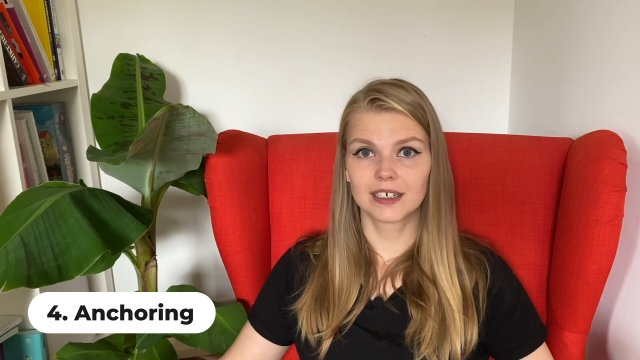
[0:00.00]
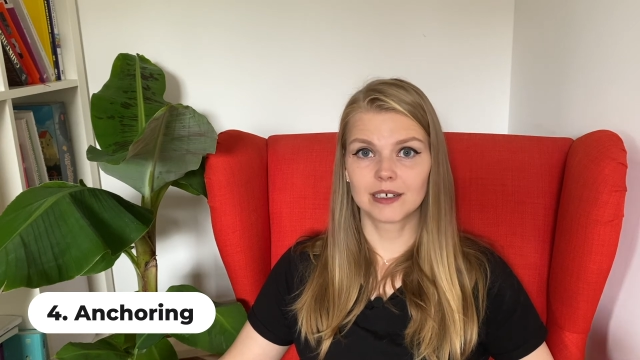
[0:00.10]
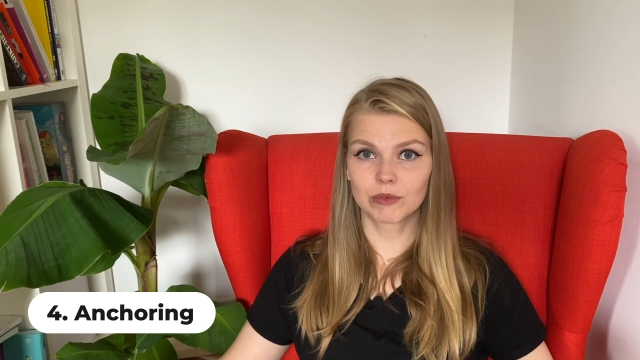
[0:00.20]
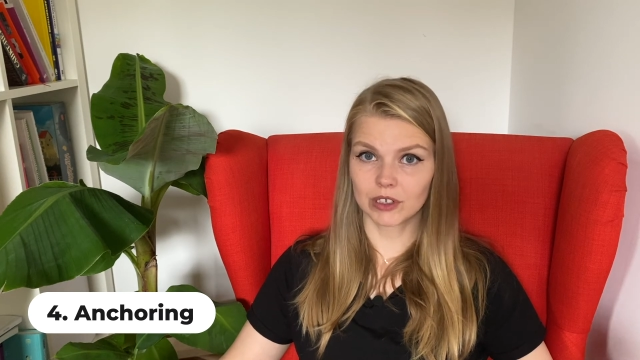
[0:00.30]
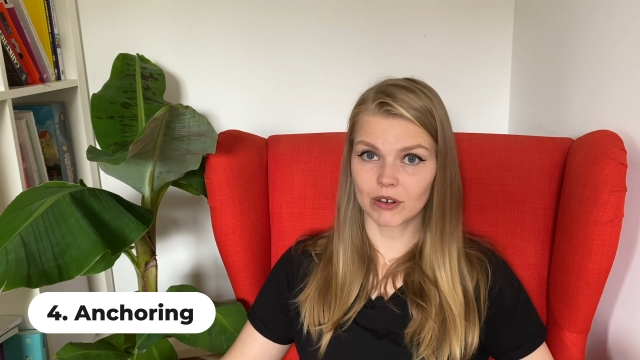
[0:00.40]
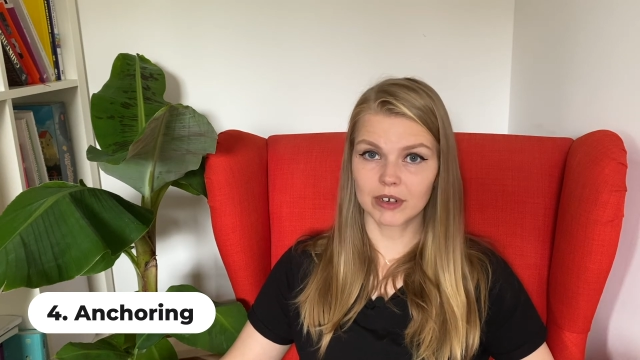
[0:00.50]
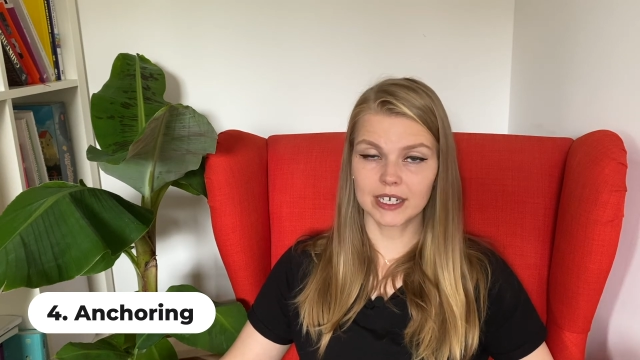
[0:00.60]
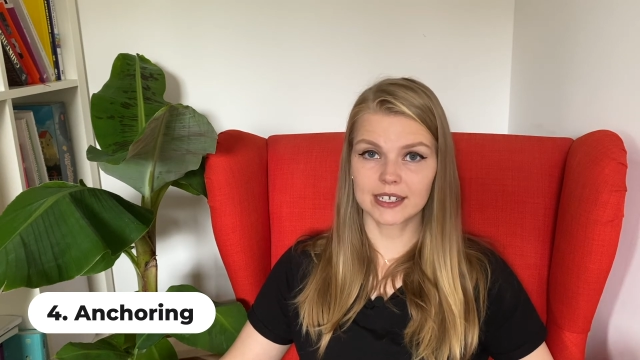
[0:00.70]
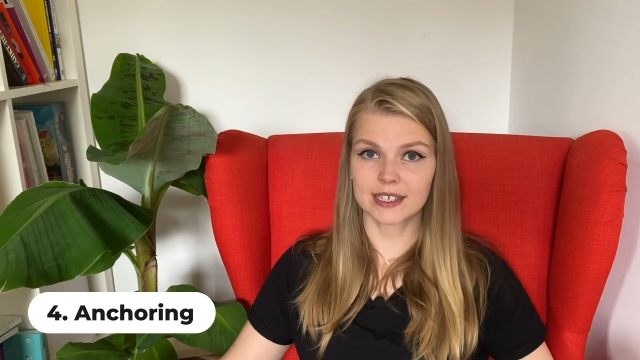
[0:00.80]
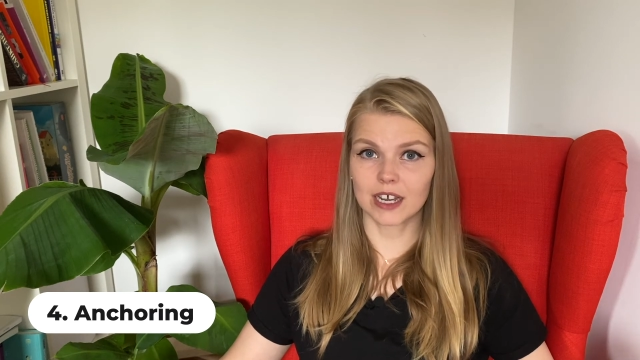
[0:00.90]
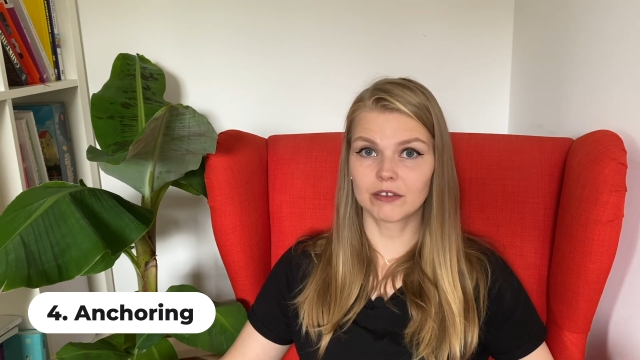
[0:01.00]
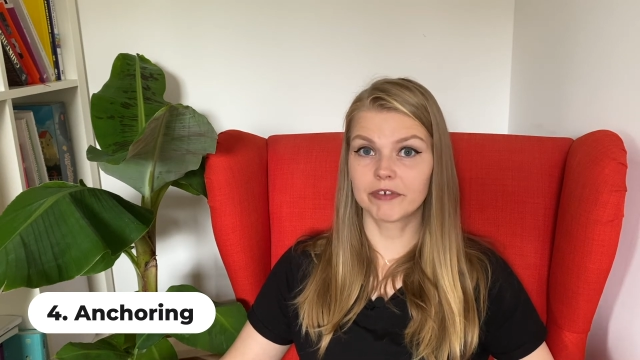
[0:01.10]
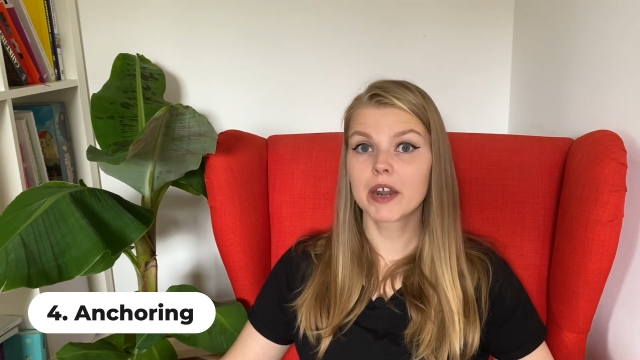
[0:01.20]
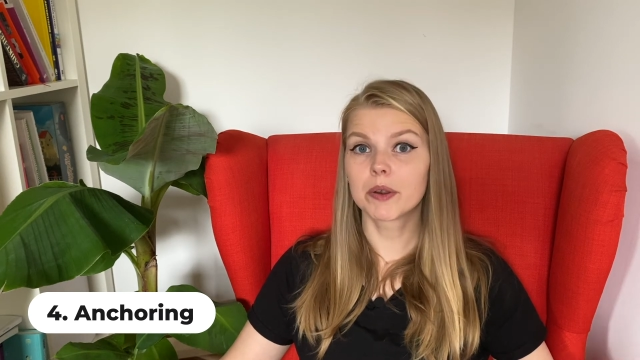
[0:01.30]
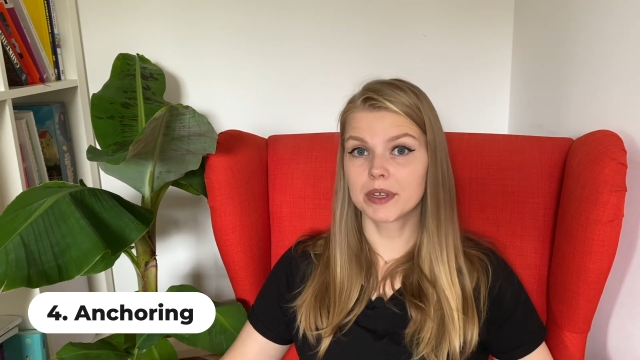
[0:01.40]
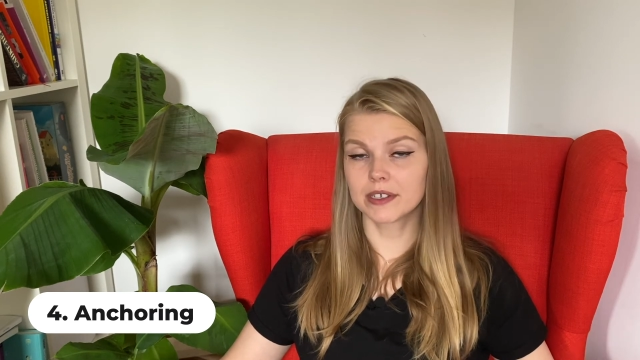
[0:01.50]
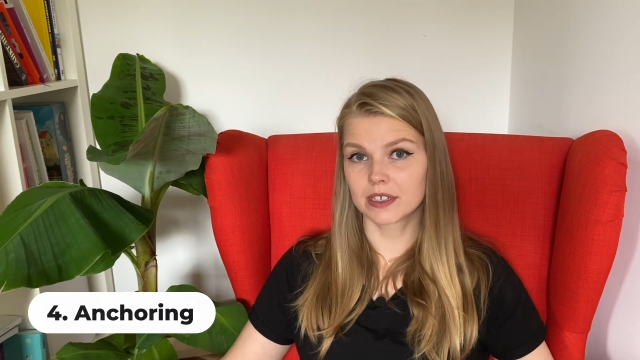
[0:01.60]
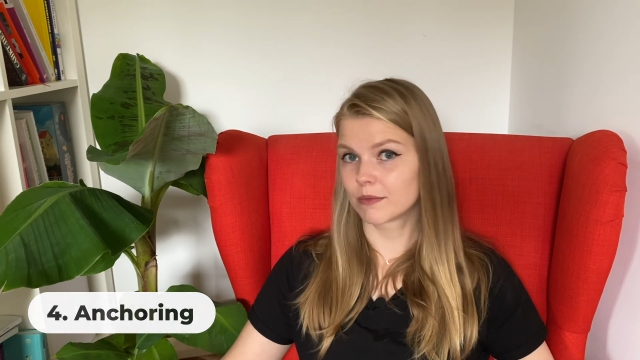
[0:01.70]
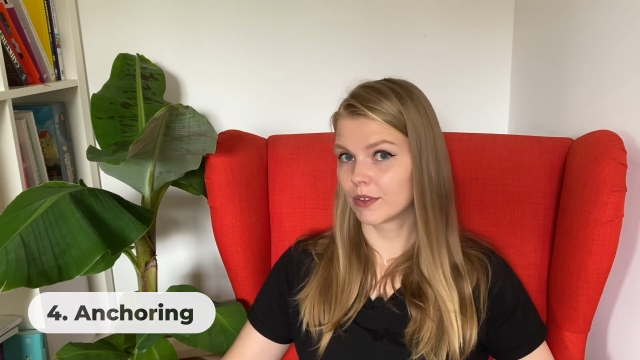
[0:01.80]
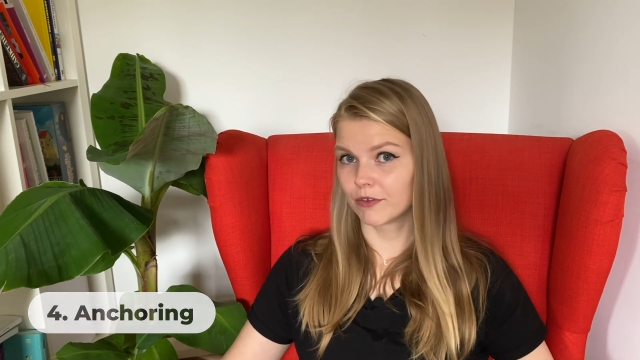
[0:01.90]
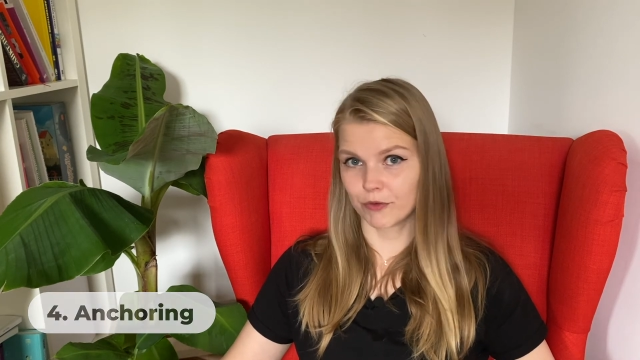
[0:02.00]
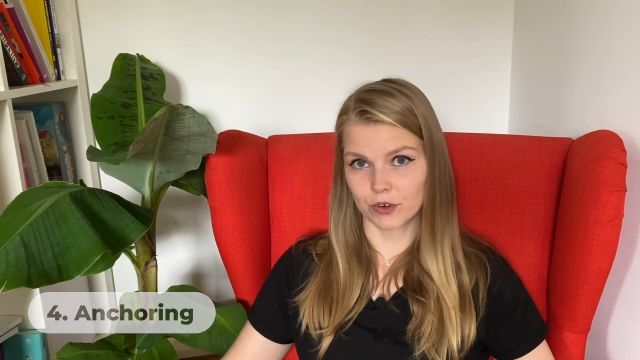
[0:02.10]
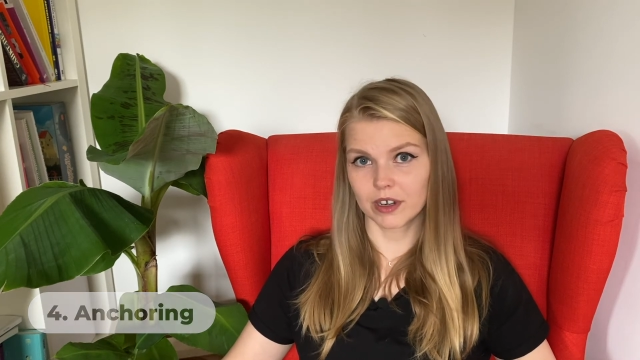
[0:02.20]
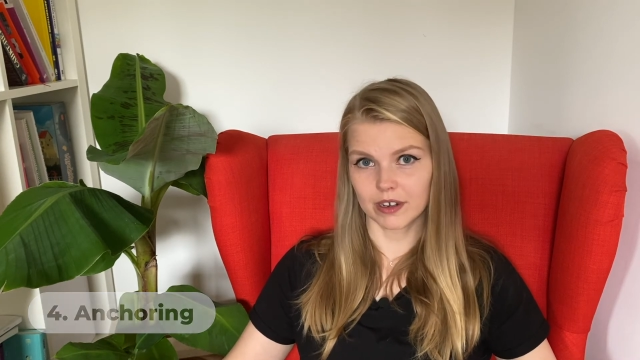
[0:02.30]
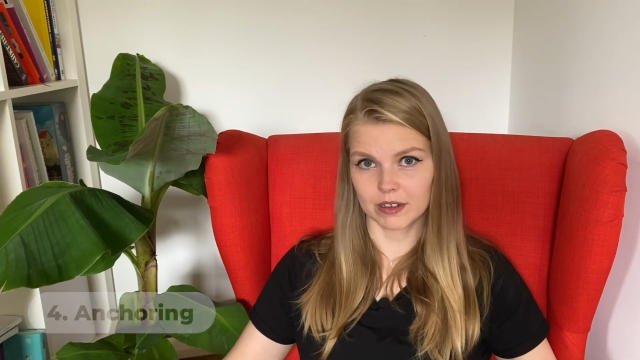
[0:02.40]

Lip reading: would already sound very reasonable for another